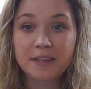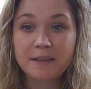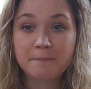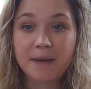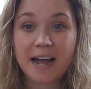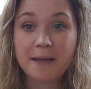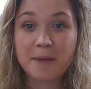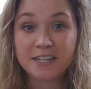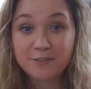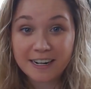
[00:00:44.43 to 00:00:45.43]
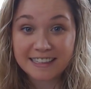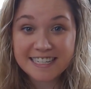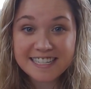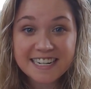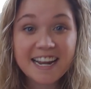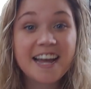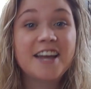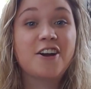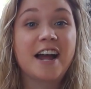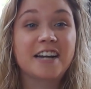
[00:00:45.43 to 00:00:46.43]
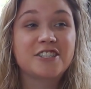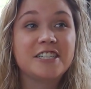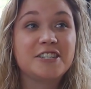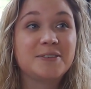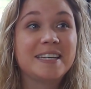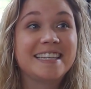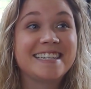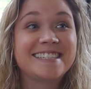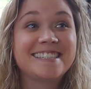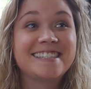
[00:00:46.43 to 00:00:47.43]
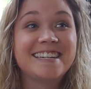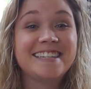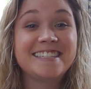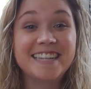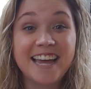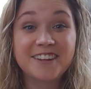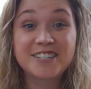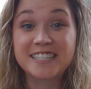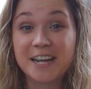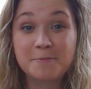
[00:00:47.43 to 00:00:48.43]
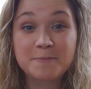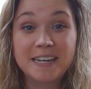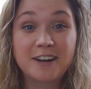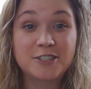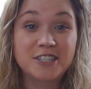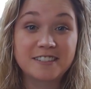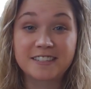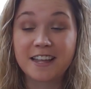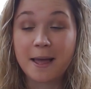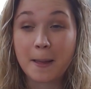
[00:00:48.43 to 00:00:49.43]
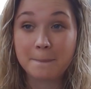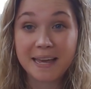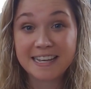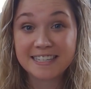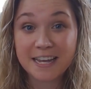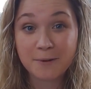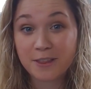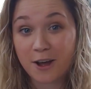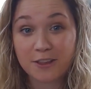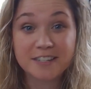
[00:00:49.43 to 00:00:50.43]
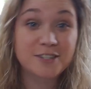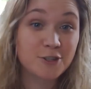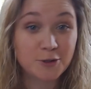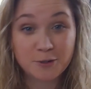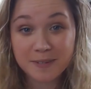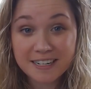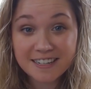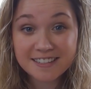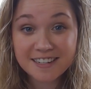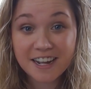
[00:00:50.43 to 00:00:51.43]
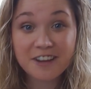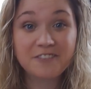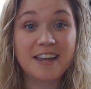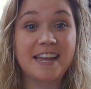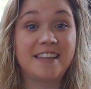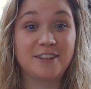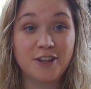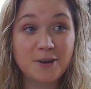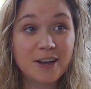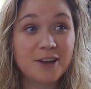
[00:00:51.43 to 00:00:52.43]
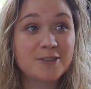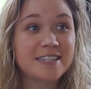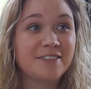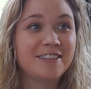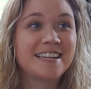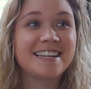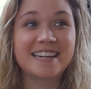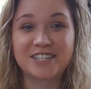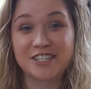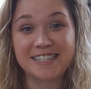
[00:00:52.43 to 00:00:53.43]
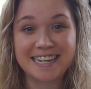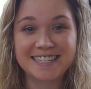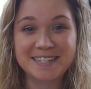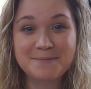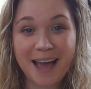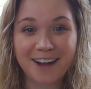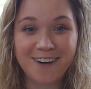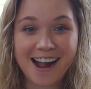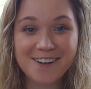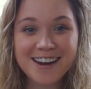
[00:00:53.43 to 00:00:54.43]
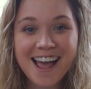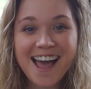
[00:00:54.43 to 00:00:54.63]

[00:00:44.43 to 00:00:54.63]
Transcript: My best friend Lindsay and I are actually doing this together. She's helping me out. She's amazing with all this social media stuff and the logos and everything. Yes, she's dancing in the background.